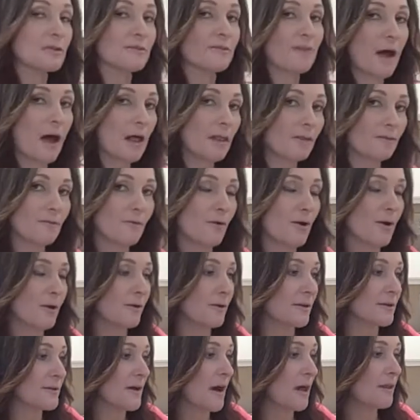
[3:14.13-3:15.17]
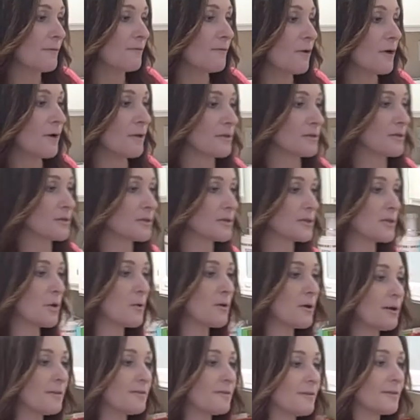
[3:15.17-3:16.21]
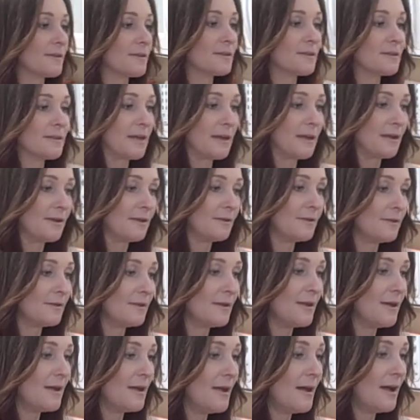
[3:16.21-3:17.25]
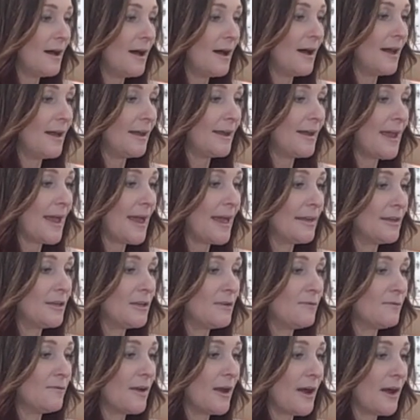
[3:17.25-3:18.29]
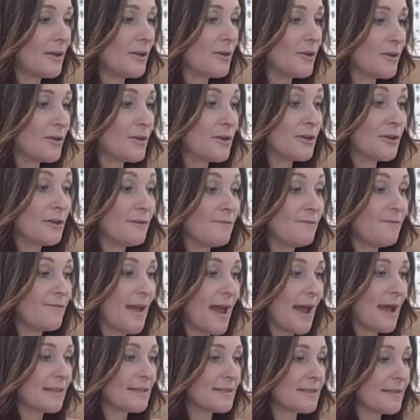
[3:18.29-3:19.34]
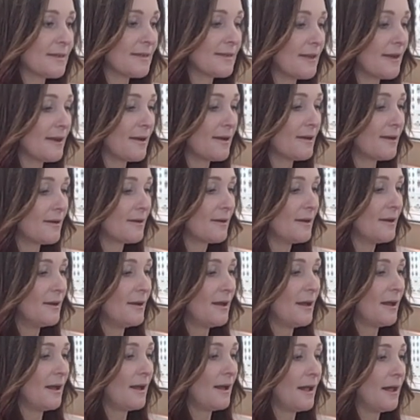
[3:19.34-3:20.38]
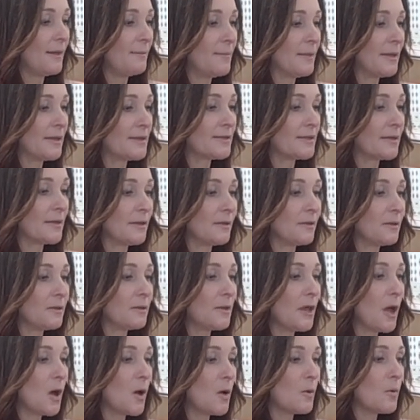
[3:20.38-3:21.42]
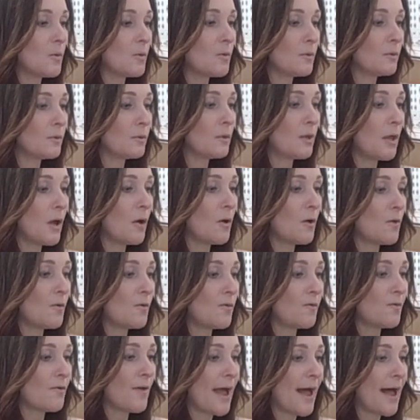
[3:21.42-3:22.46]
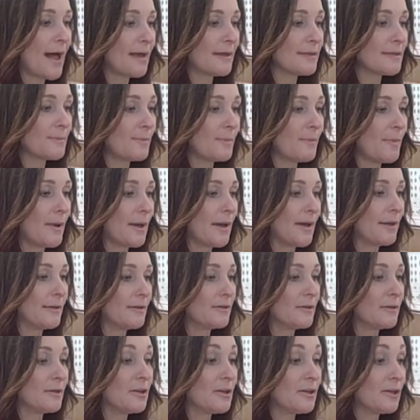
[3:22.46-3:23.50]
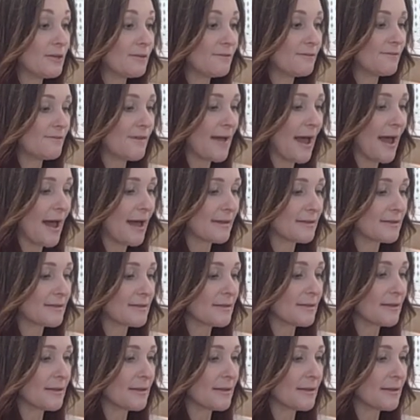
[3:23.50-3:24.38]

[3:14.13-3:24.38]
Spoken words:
of olive oil, because olive oil is so good for the skin. Again, you've got your good fats in there. It's a low fat but good fat